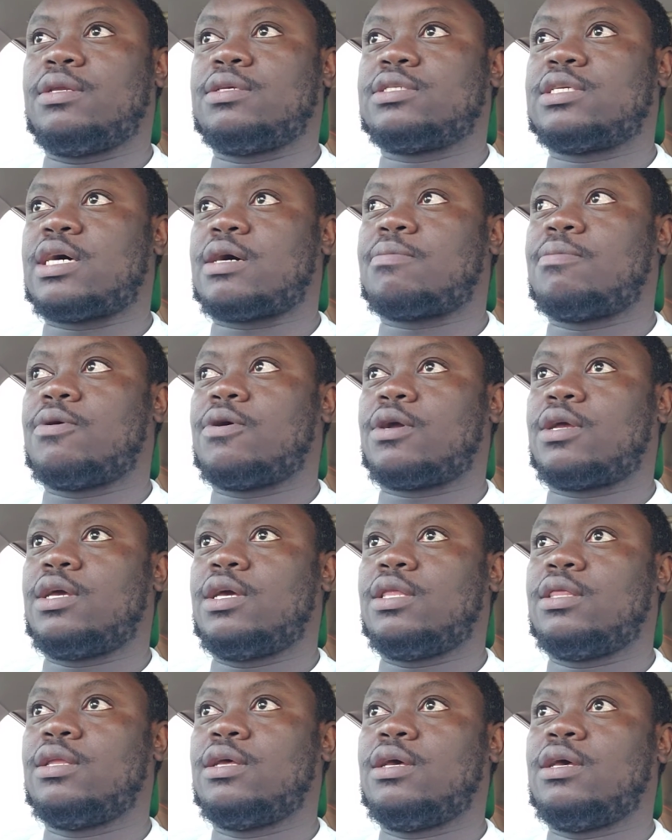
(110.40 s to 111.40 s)
the stock
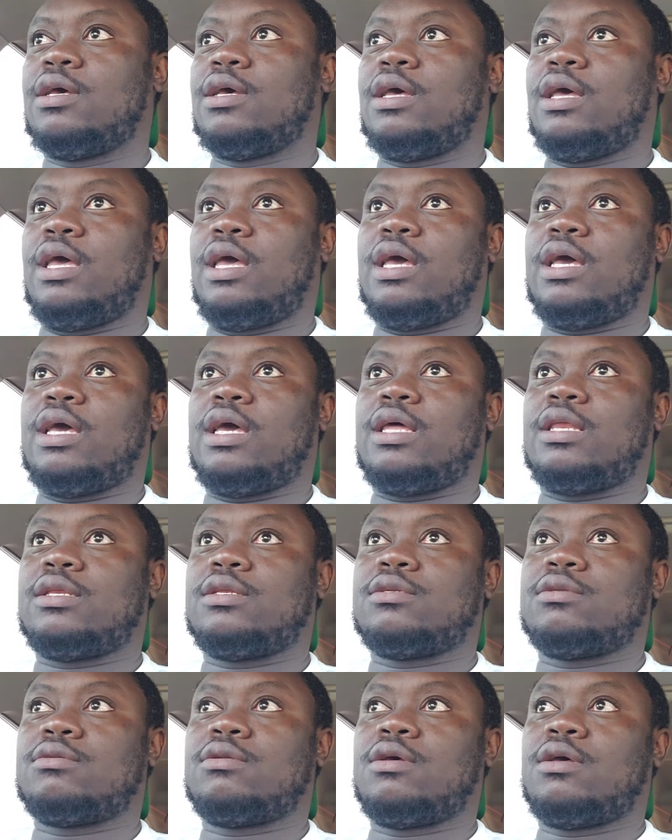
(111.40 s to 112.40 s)
market
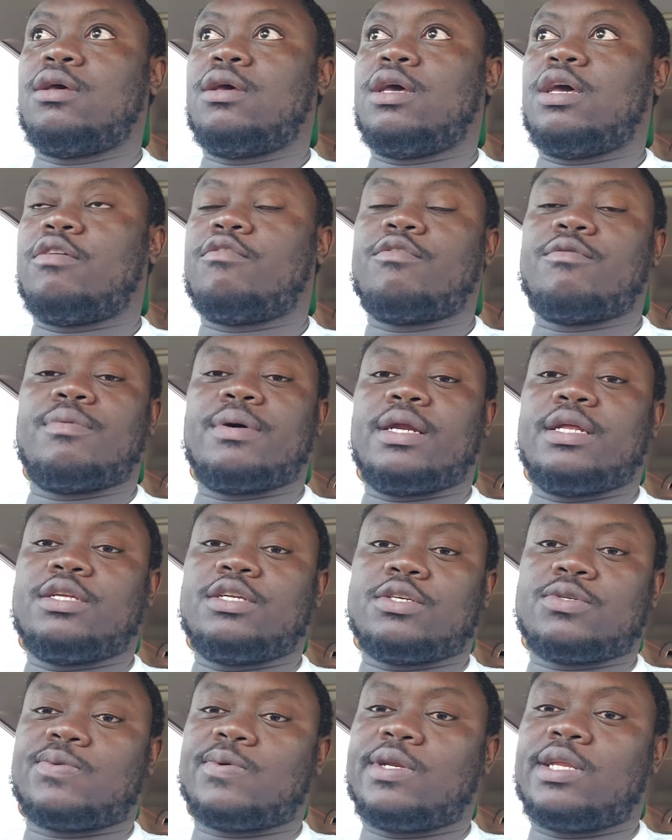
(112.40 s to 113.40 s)
and everybody
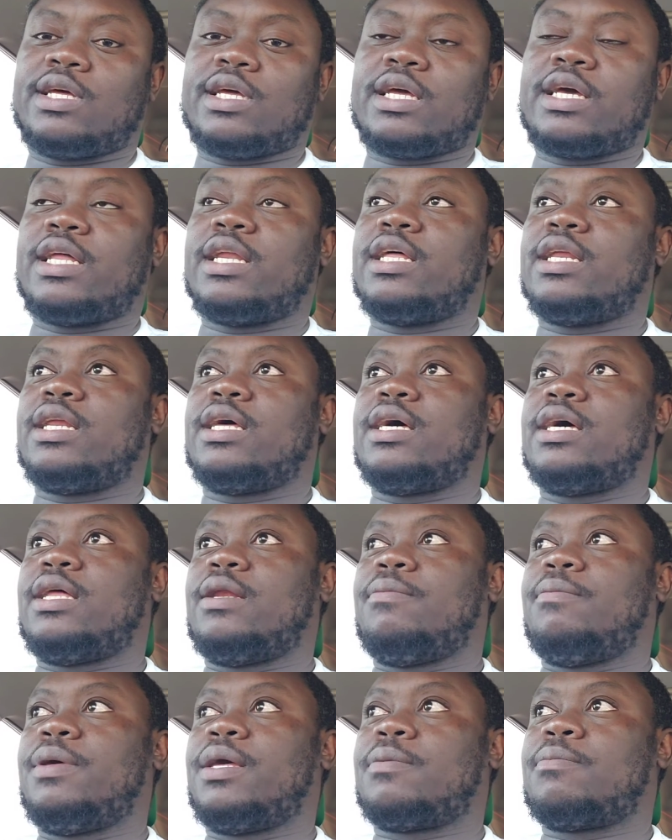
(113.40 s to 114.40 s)
just wanted to get in
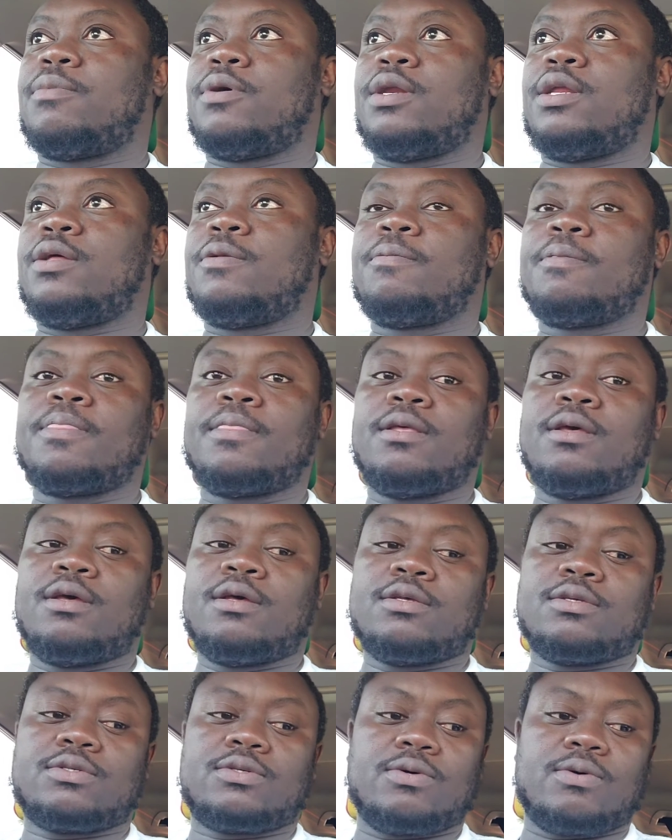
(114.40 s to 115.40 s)
and make money.
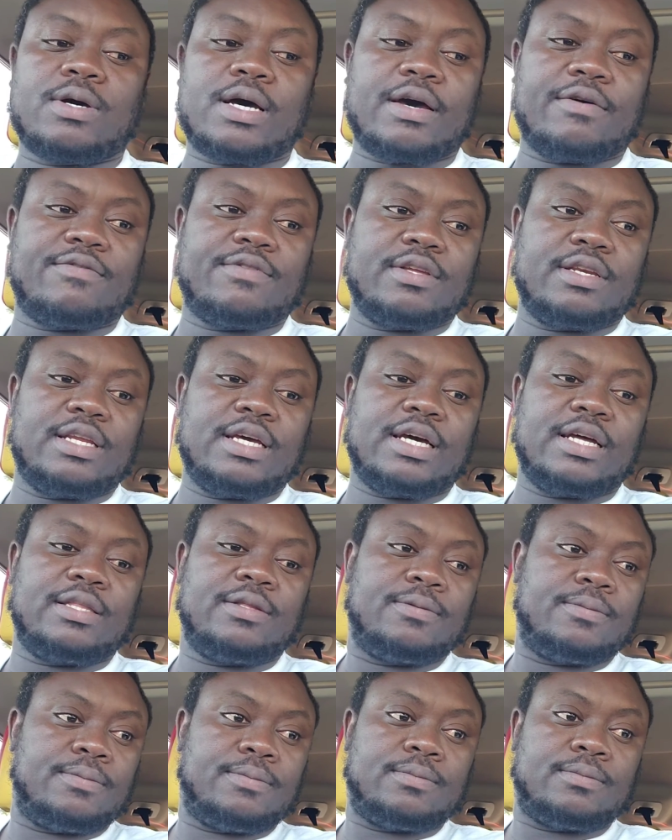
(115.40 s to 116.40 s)
So after that,
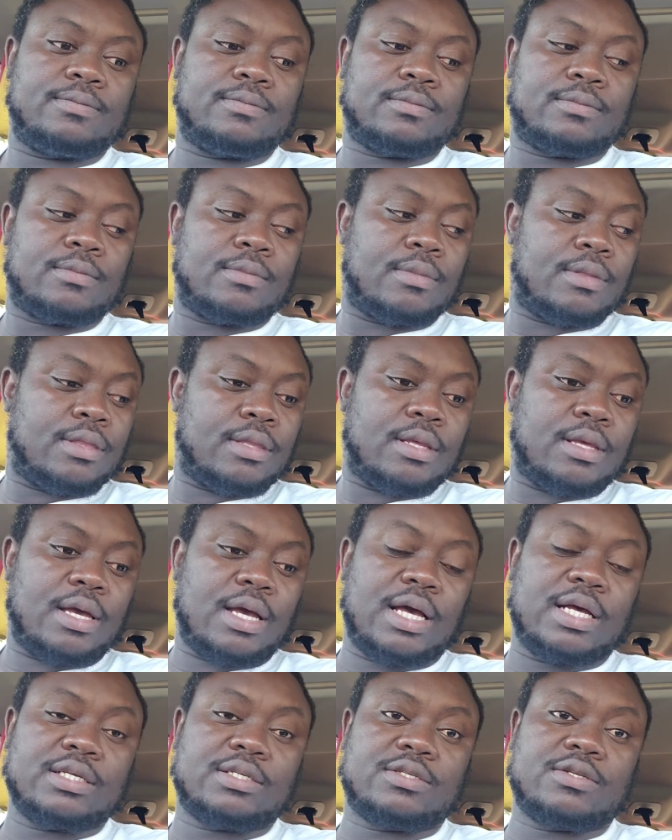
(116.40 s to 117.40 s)

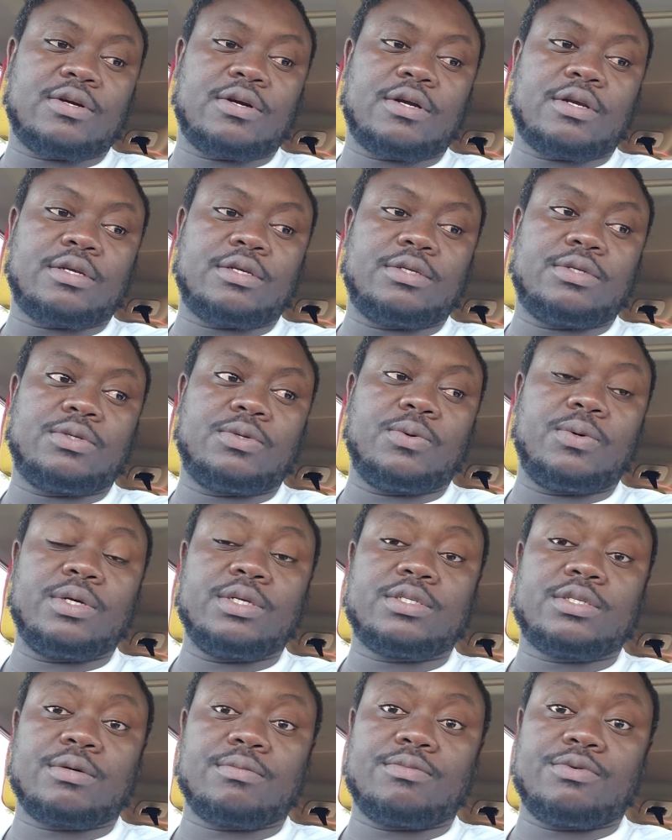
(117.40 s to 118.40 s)
I started
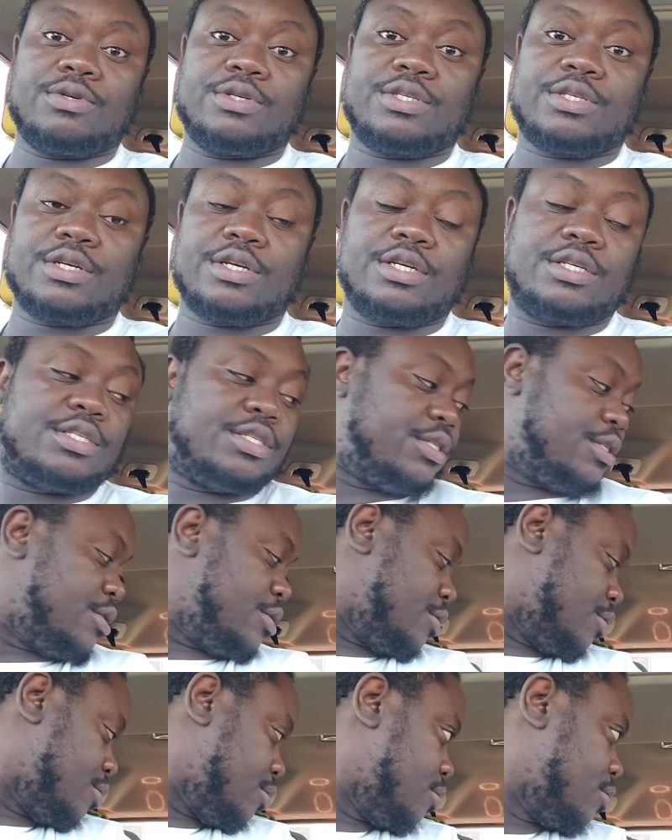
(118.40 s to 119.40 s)
doing some research,
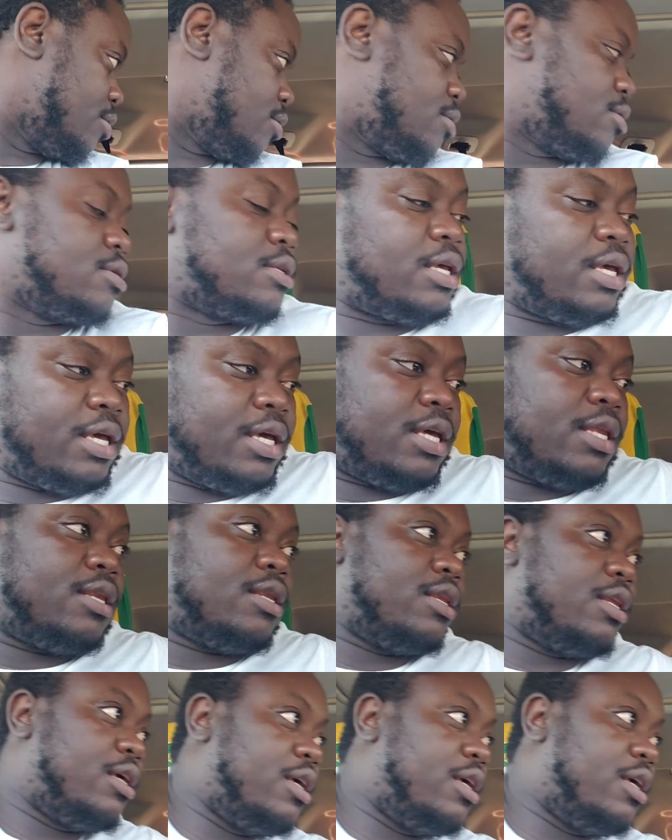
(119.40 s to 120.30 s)
and